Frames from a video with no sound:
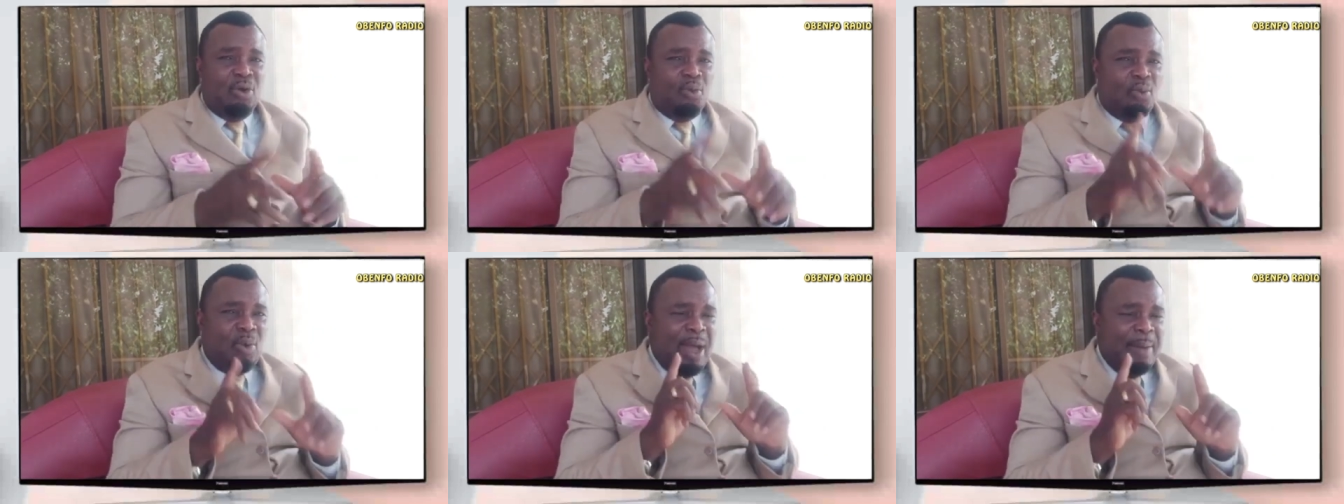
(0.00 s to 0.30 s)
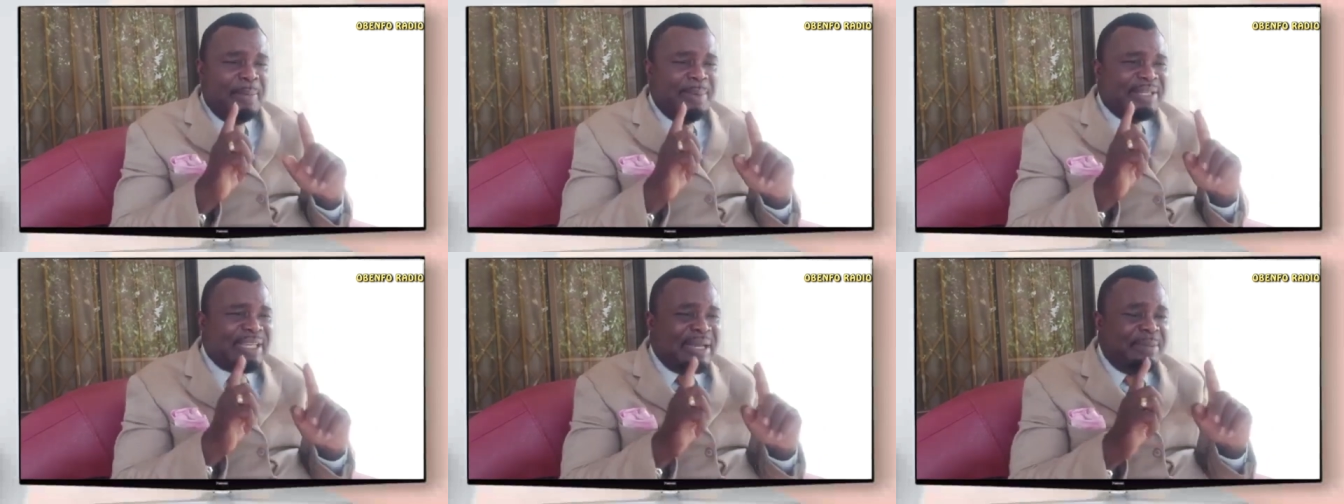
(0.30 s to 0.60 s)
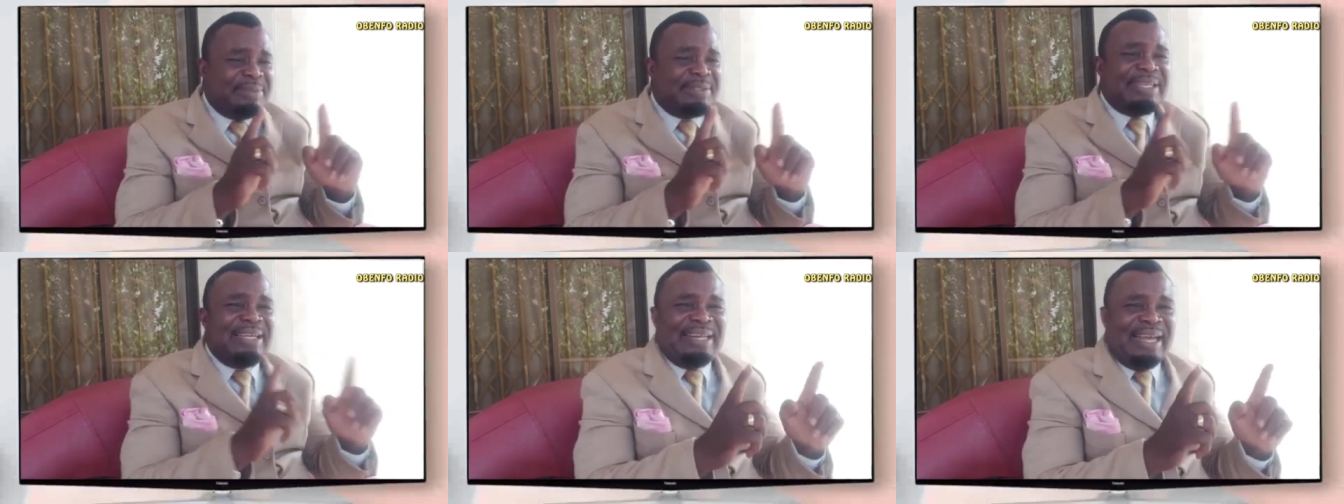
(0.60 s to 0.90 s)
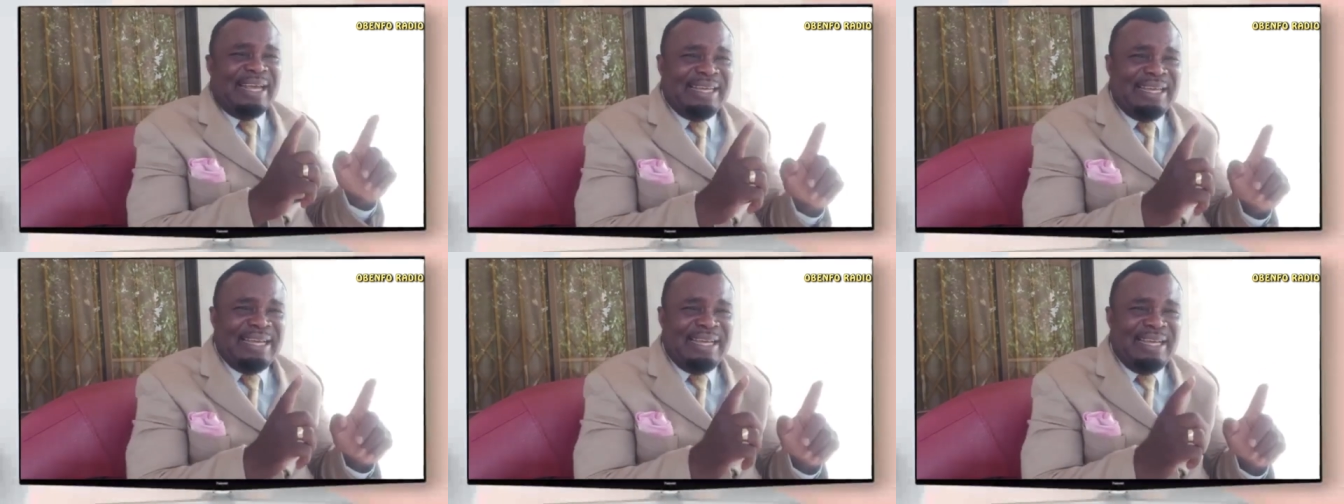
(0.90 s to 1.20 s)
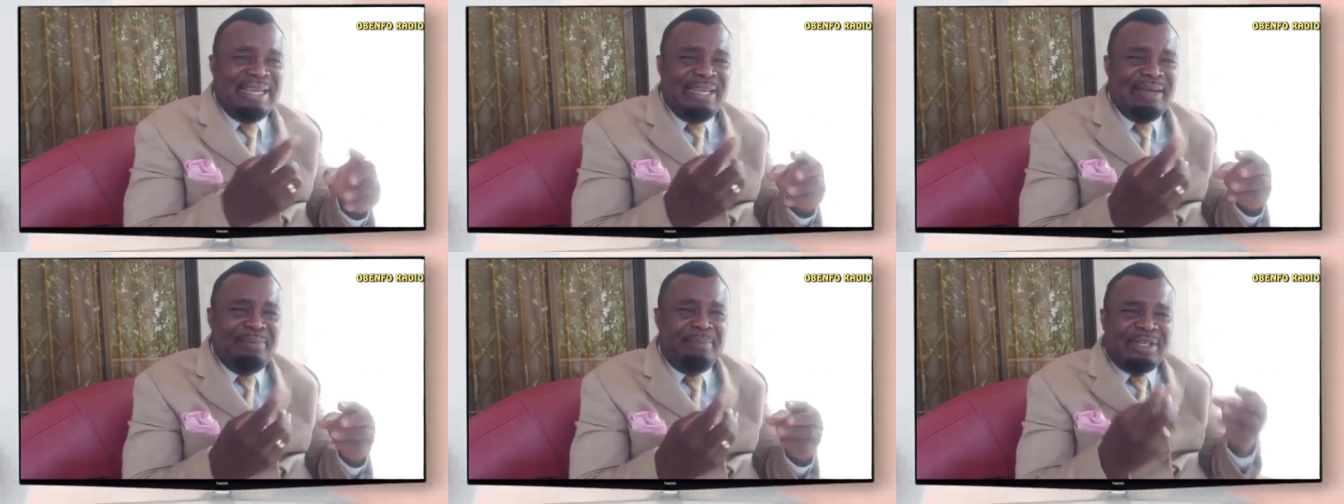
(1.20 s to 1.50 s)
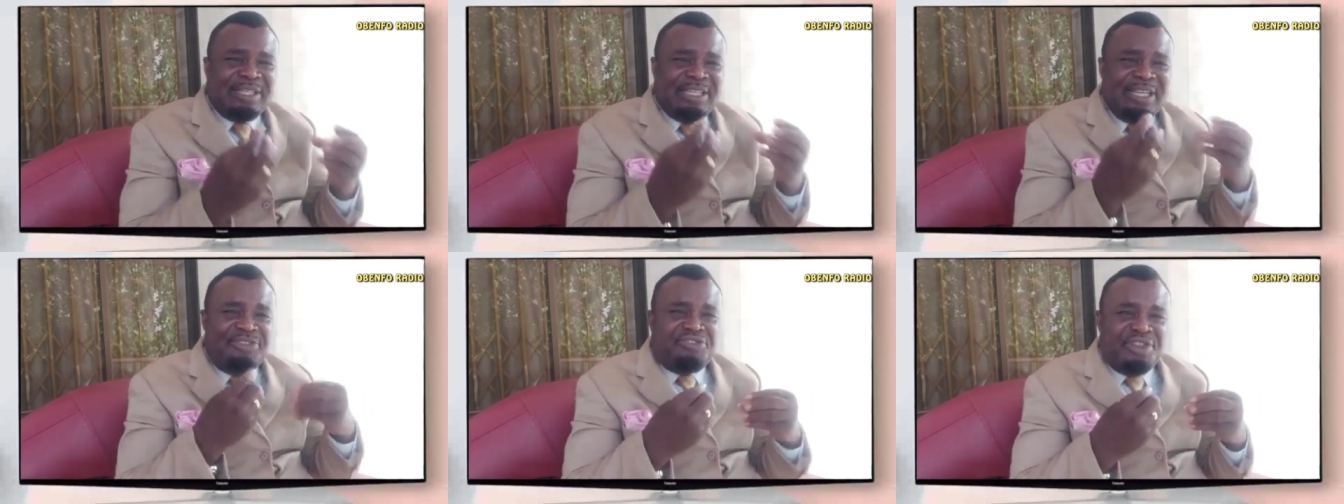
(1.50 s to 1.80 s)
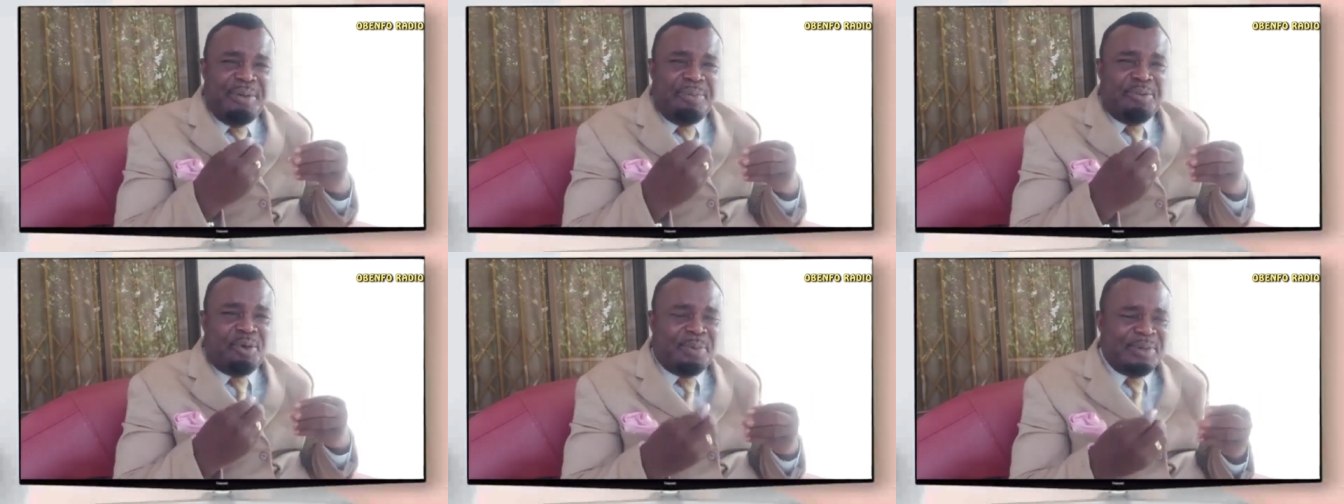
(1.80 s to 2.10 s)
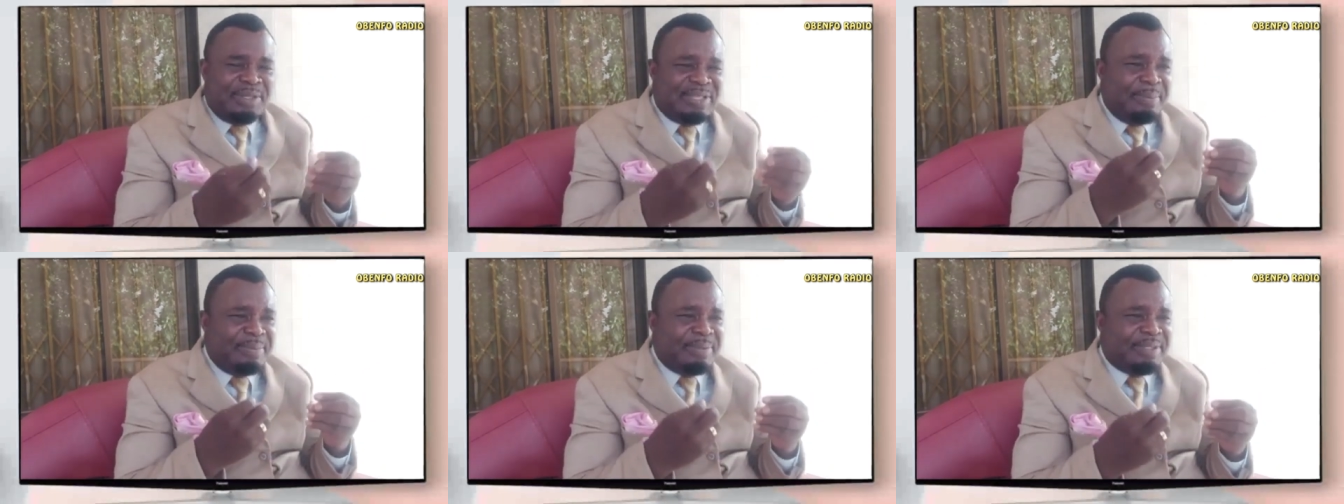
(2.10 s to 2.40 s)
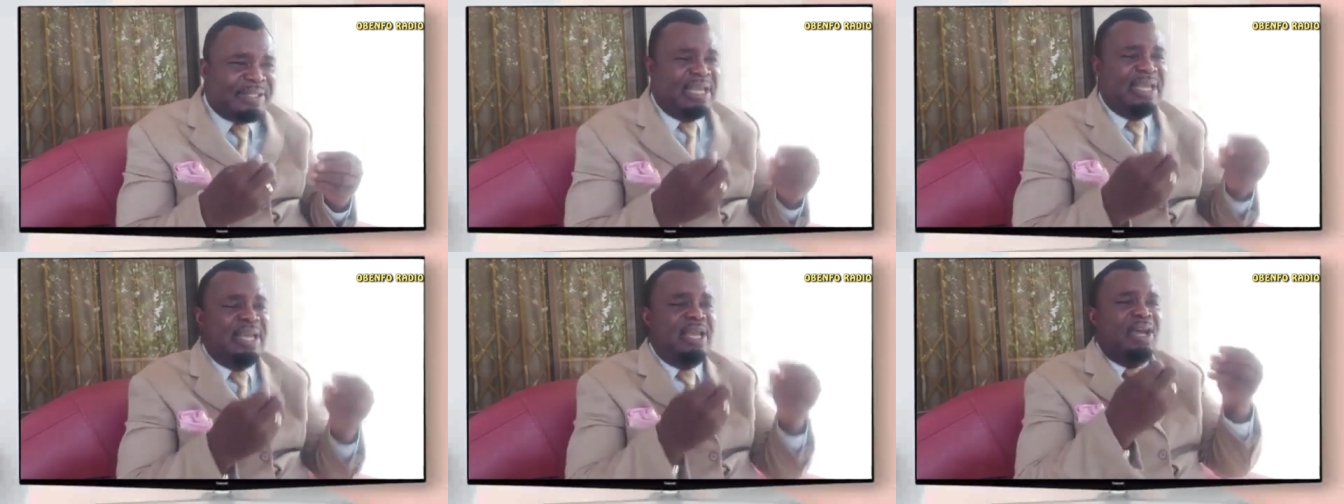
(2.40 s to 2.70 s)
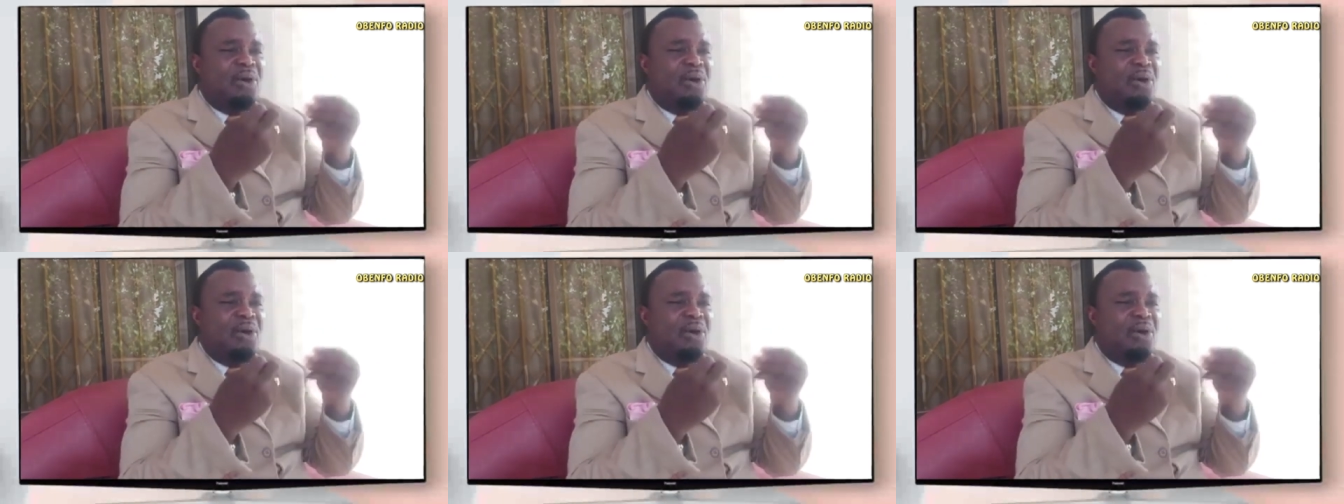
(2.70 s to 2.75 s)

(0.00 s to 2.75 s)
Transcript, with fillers: wa me sam se daye bi se dream no busam se